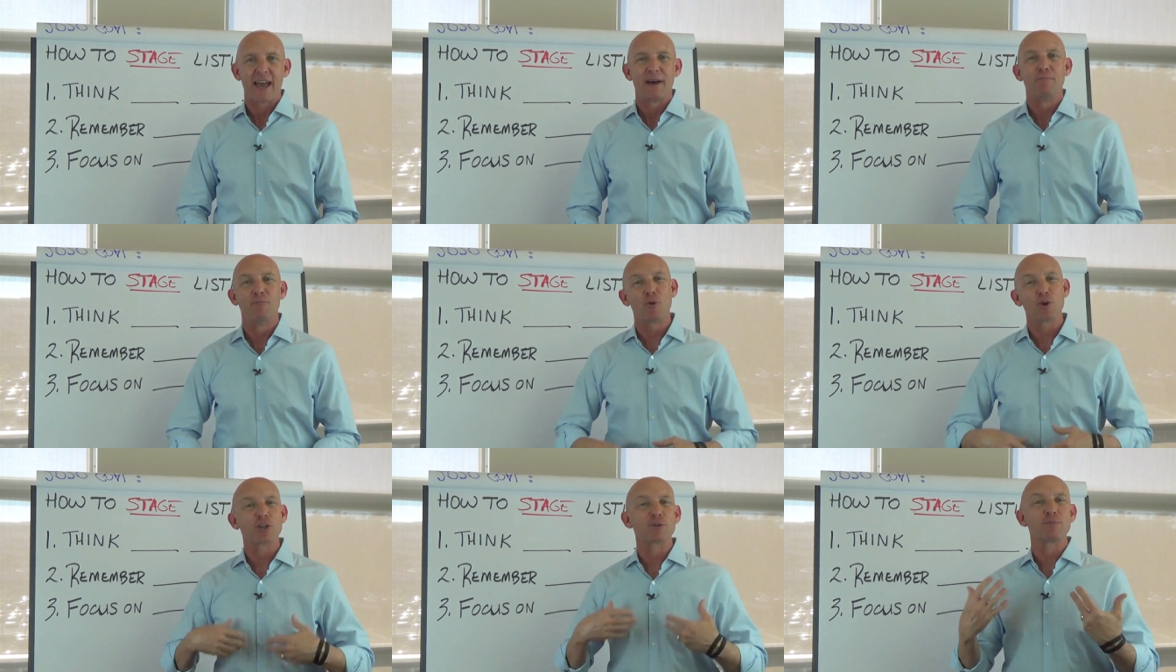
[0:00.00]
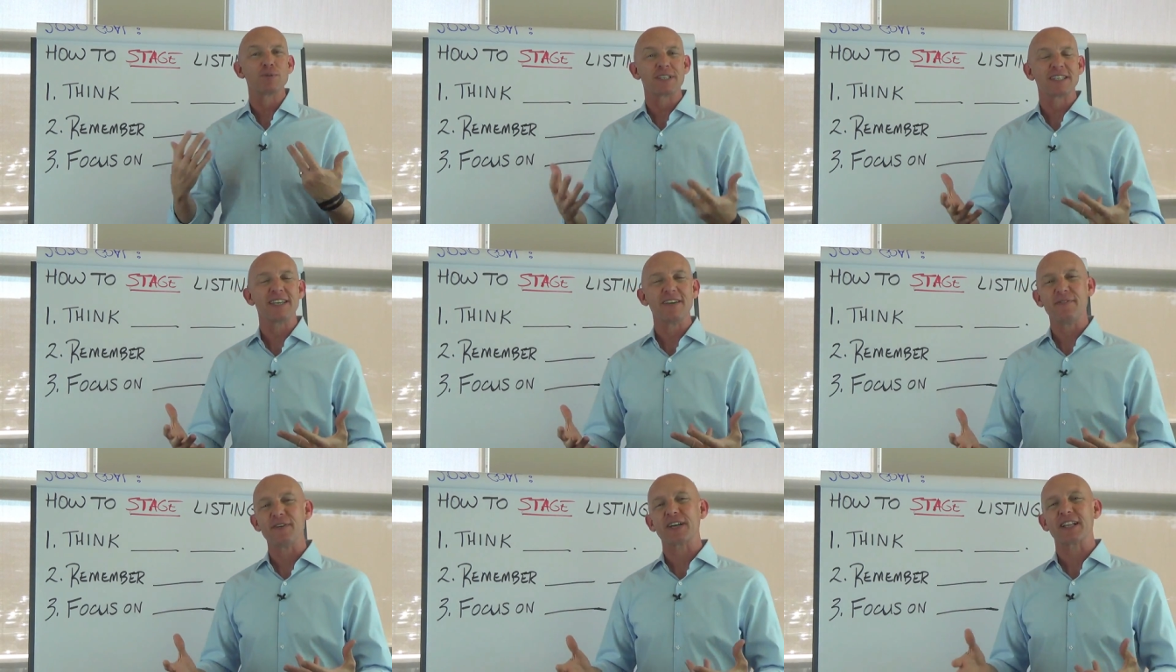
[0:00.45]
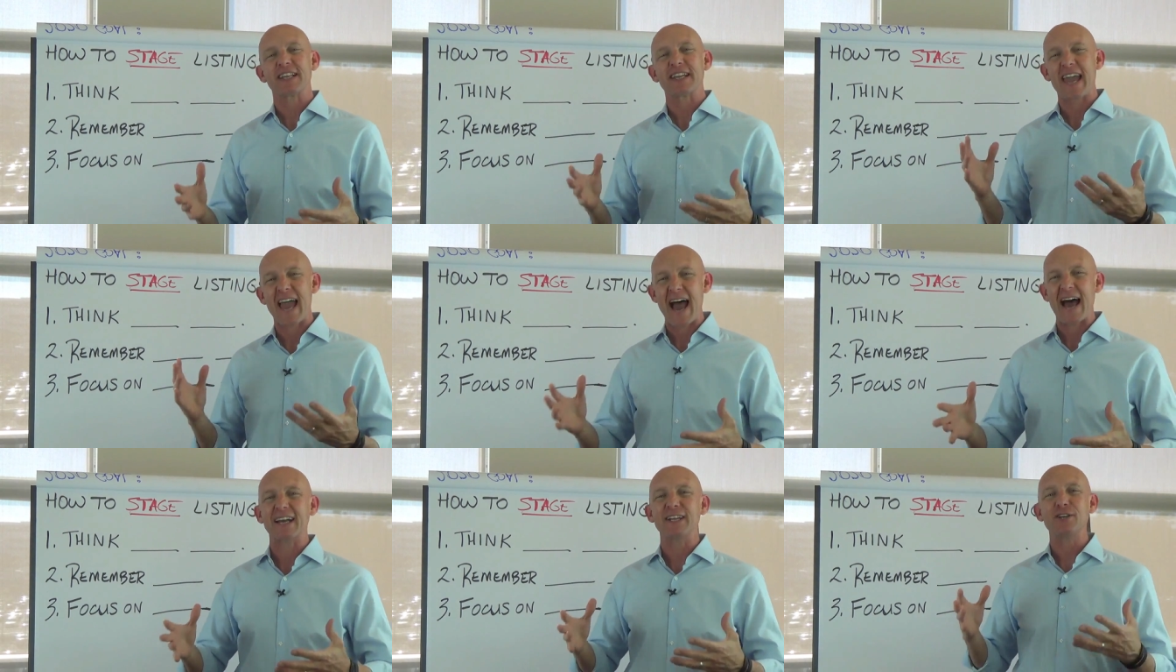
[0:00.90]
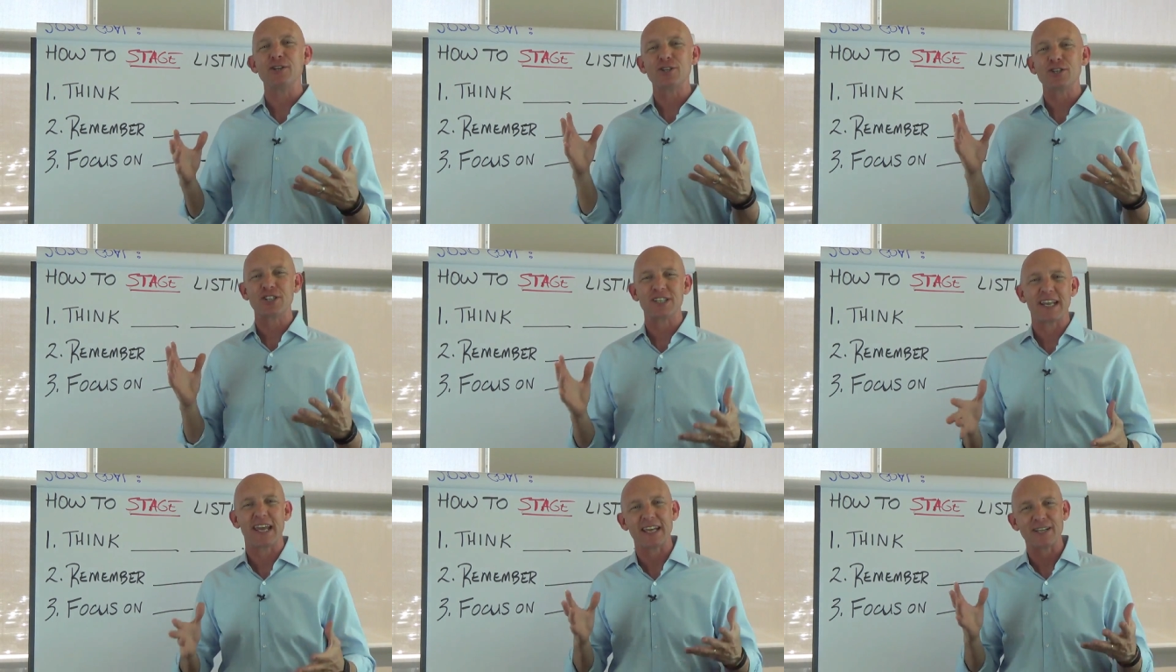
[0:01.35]
More specifically, how do you
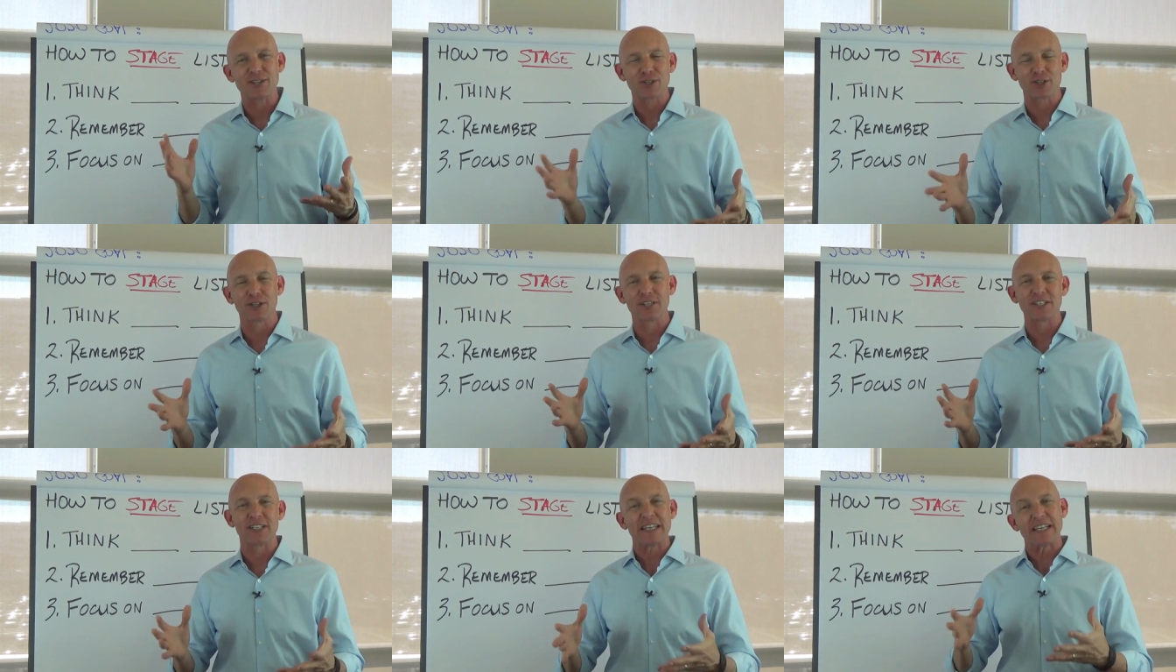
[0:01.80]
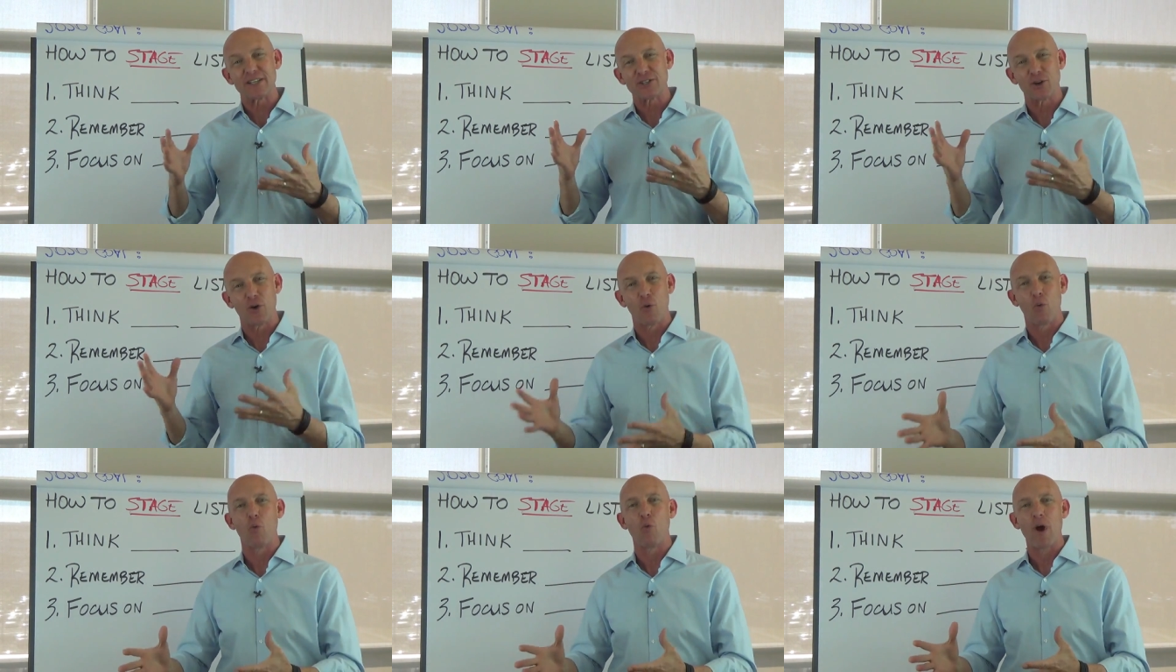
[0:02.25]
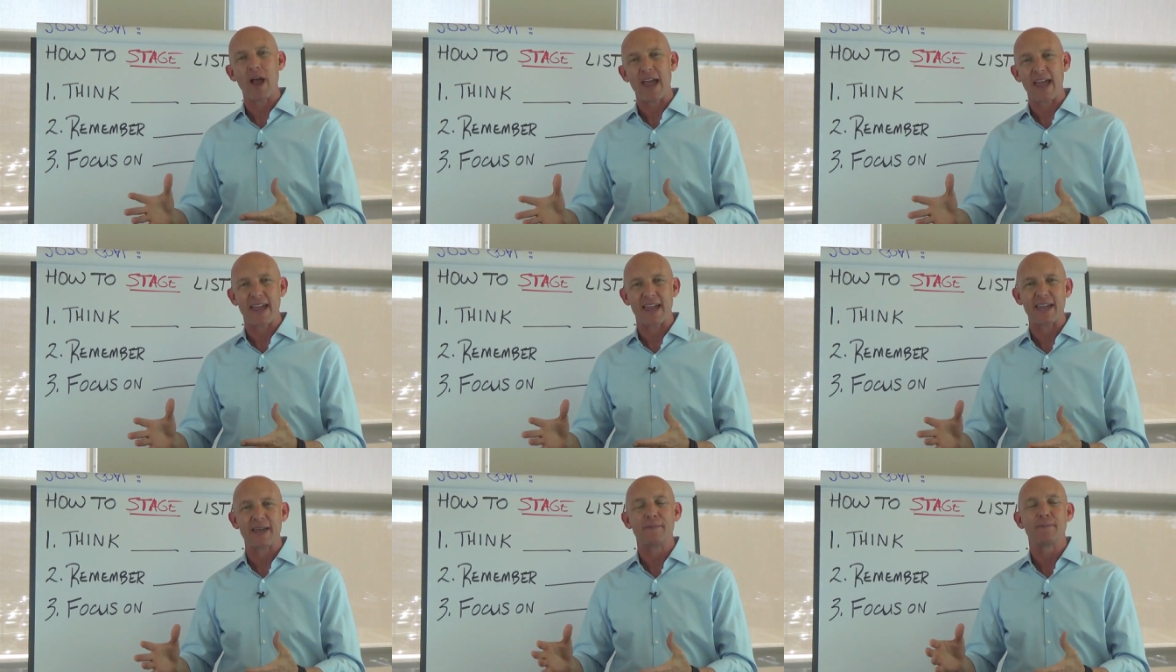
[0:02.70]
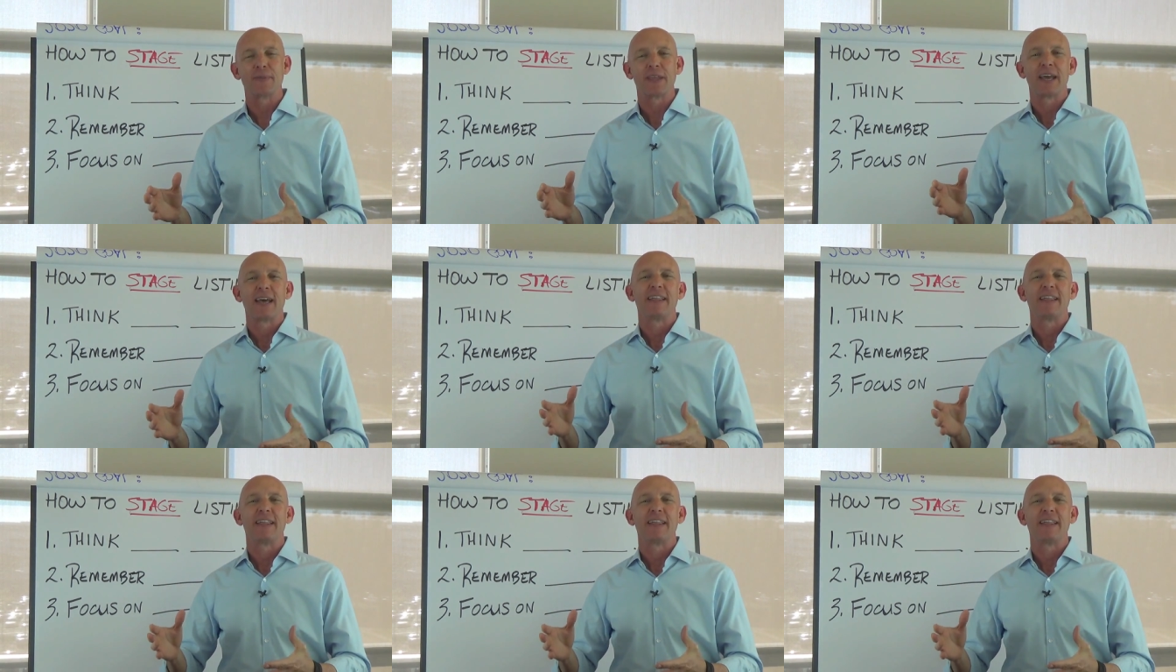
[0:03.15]
stage listings in a way